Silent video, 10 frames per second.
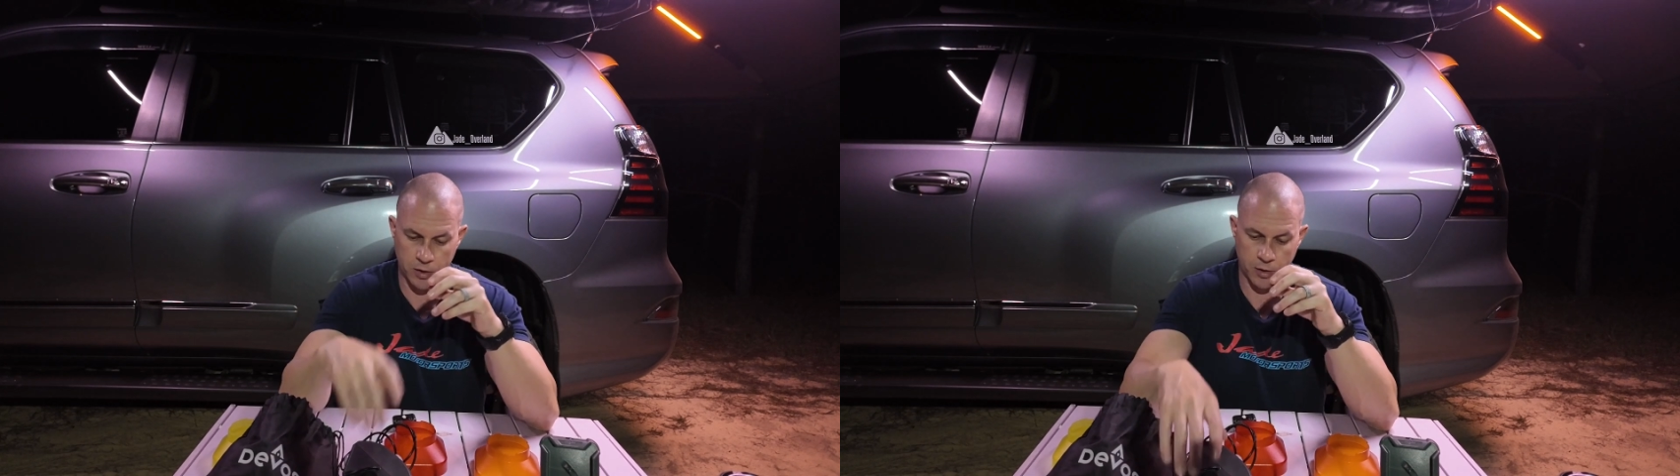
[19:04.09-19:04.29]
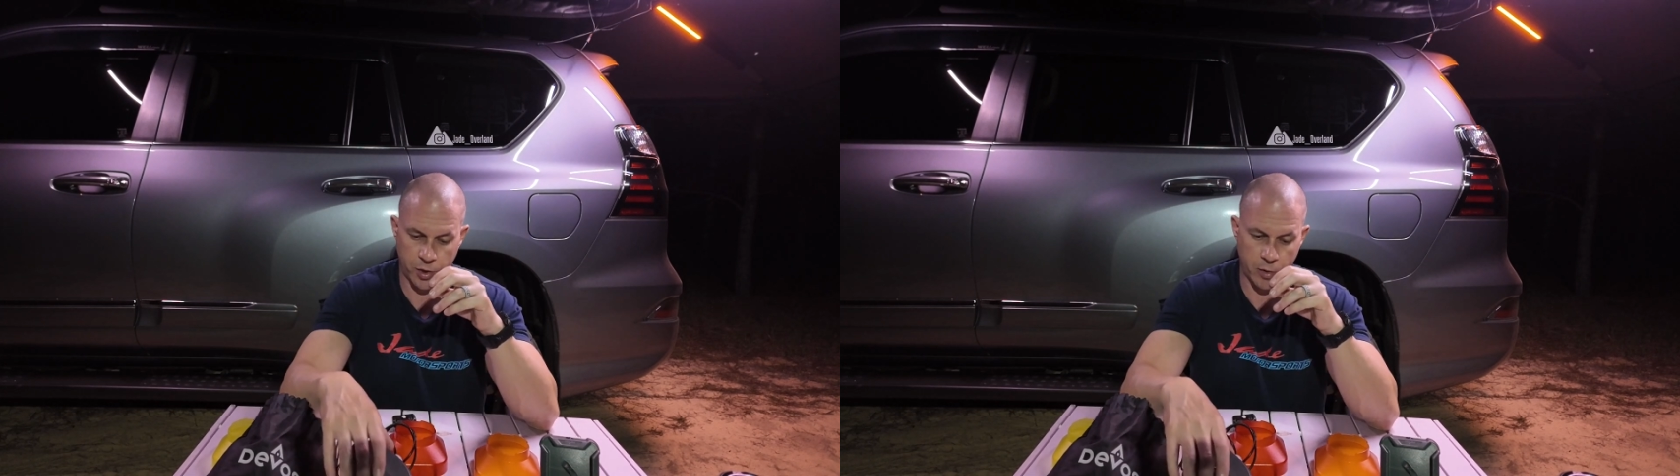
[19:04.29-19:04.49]

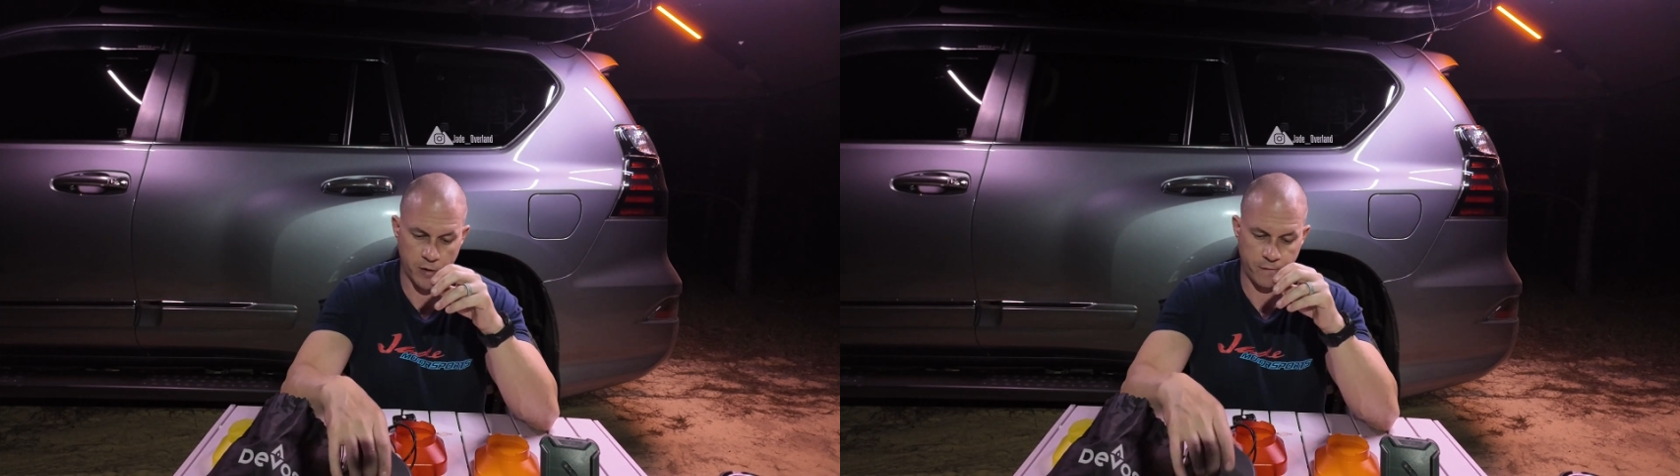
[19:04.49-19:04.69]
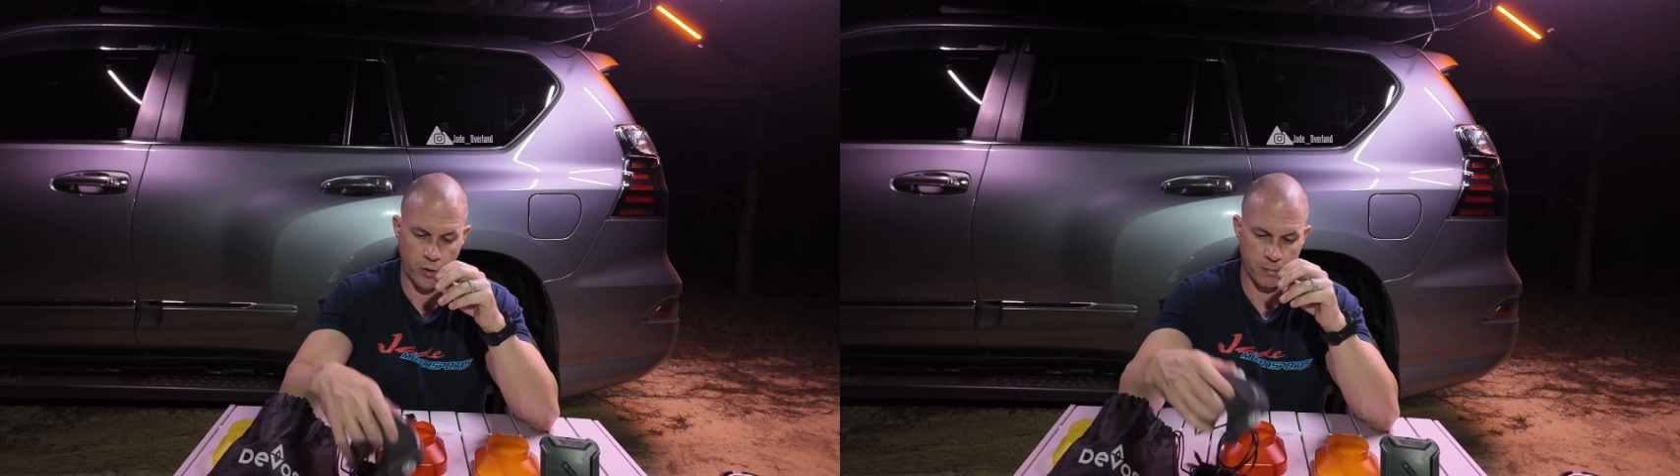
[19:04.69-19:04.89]
the
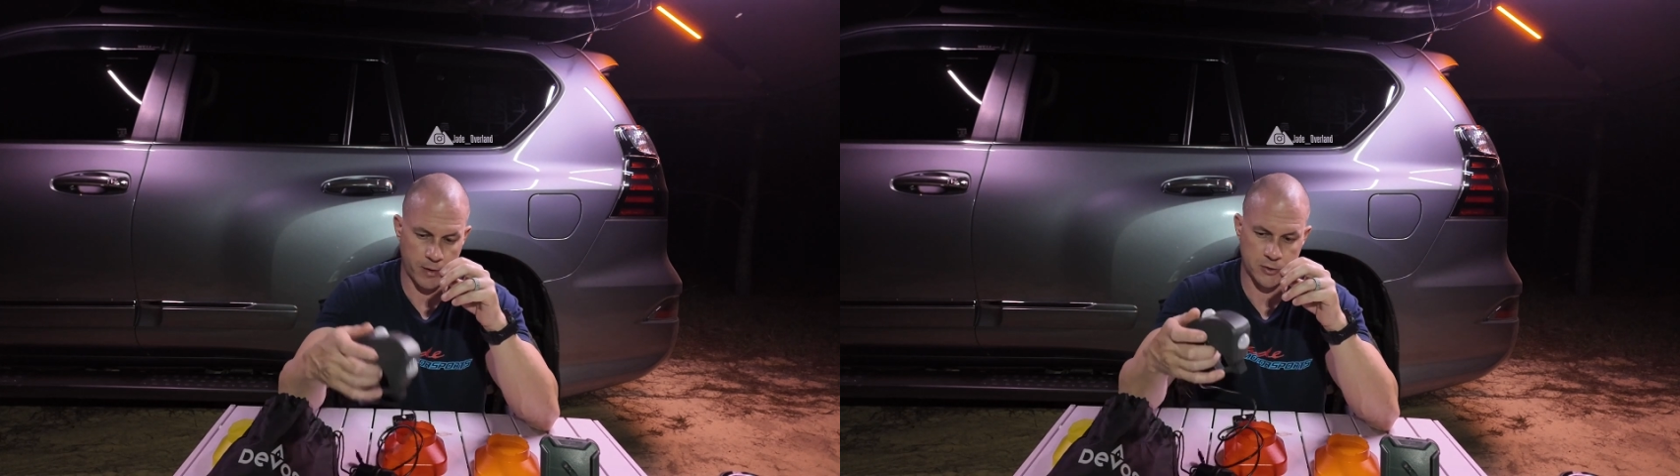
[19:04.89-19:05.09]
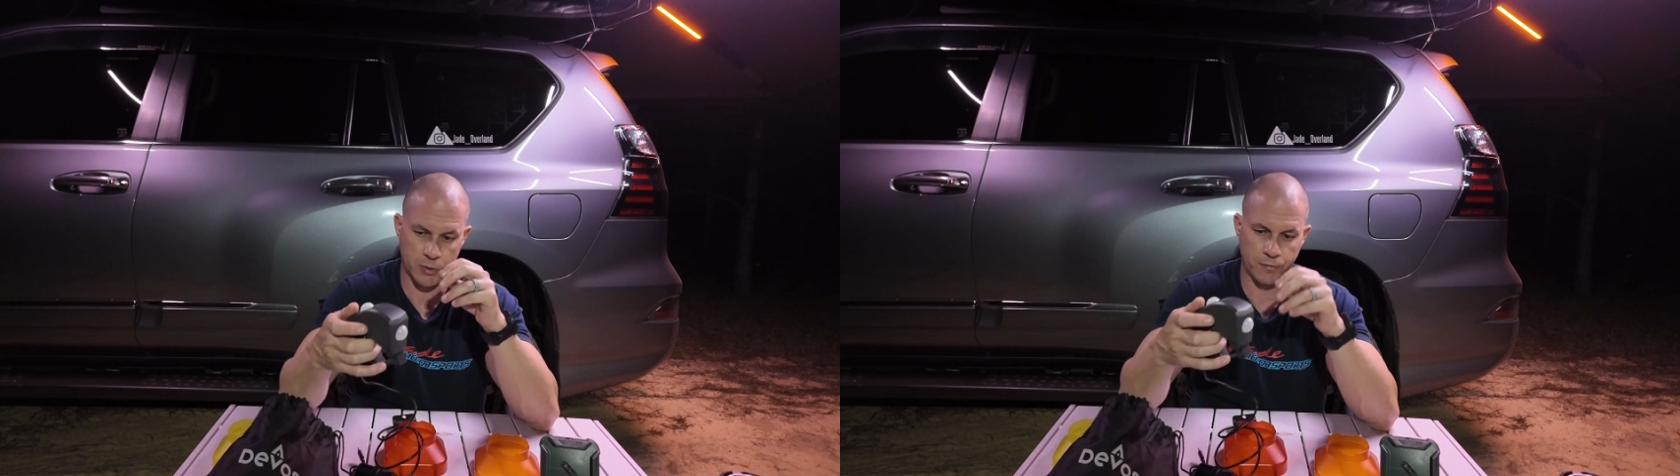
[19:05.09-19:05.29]
30, 40
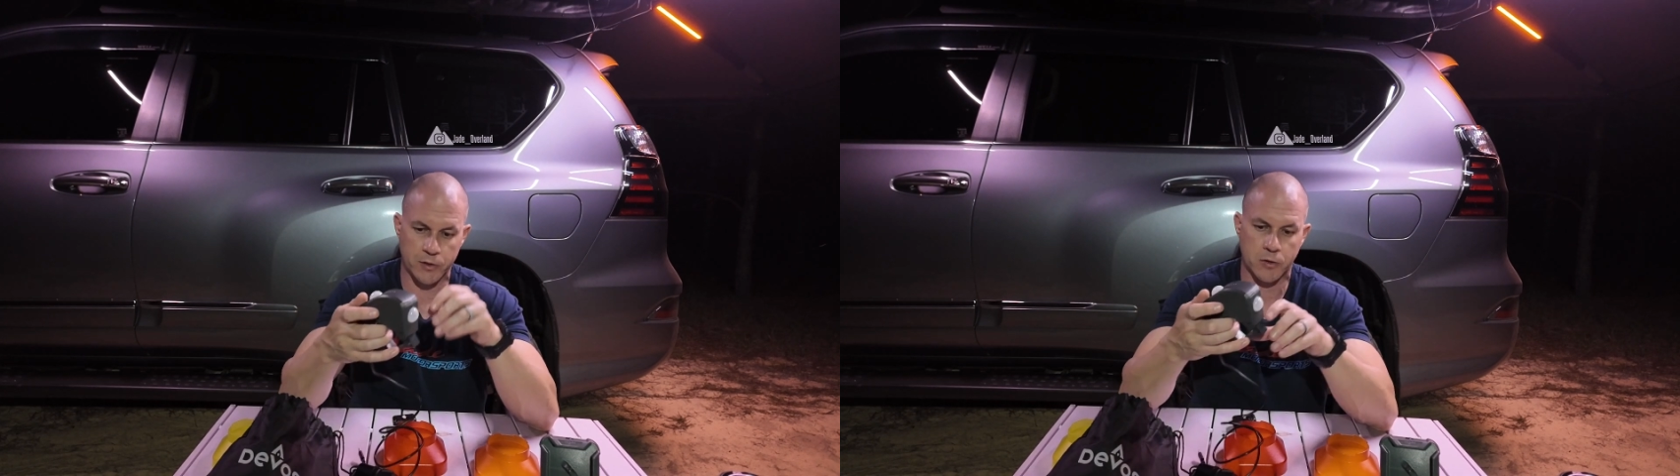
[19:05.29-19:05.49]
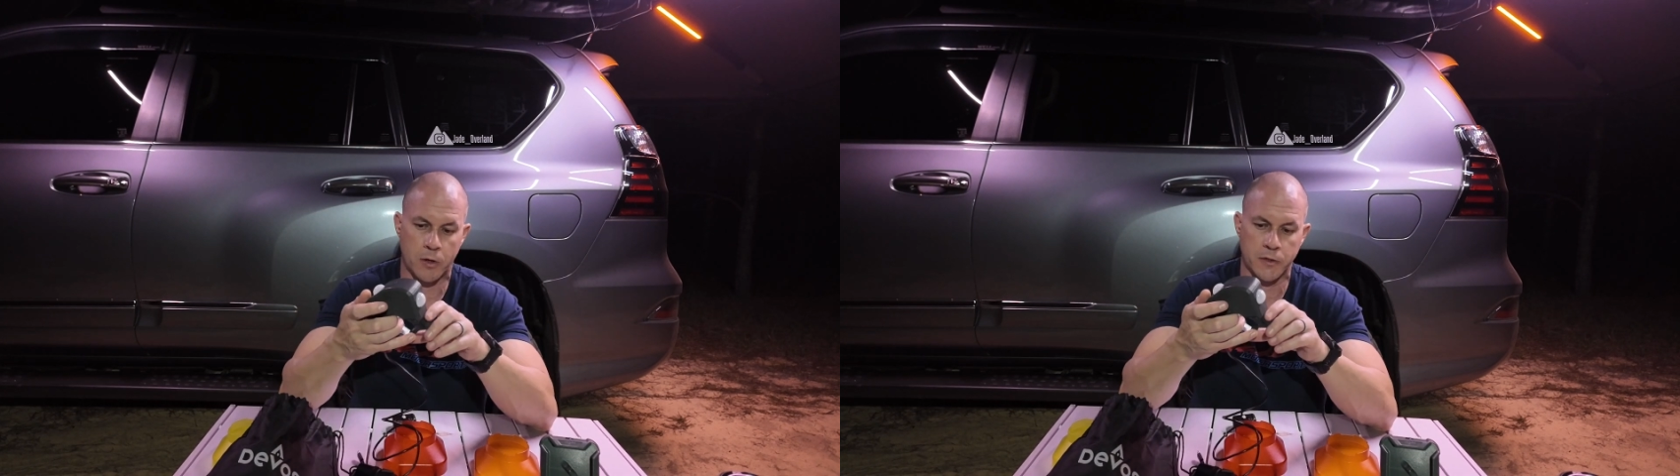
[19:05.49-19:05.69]
bucks, whatever
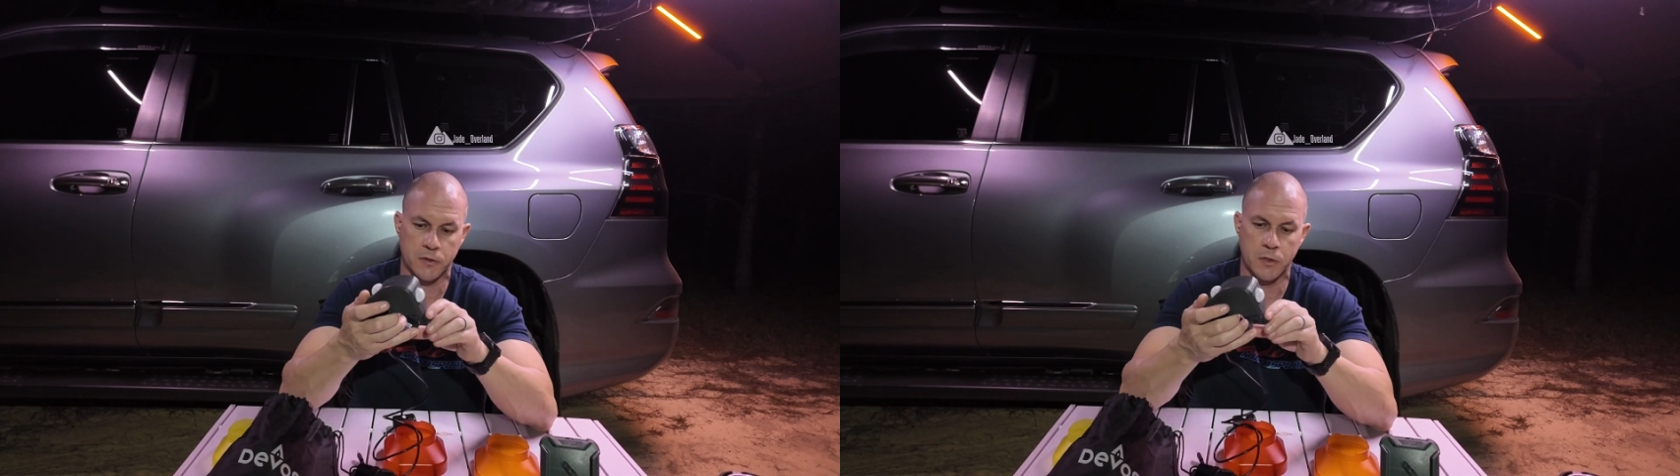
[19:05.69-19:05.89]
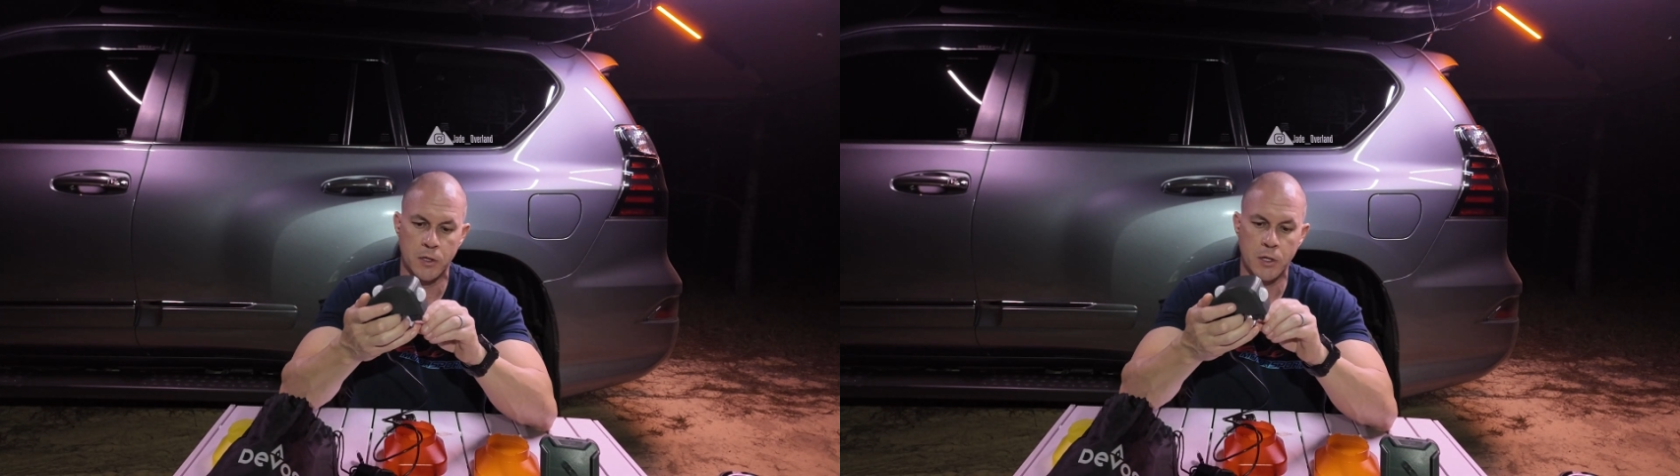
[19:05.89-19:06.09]
this cost,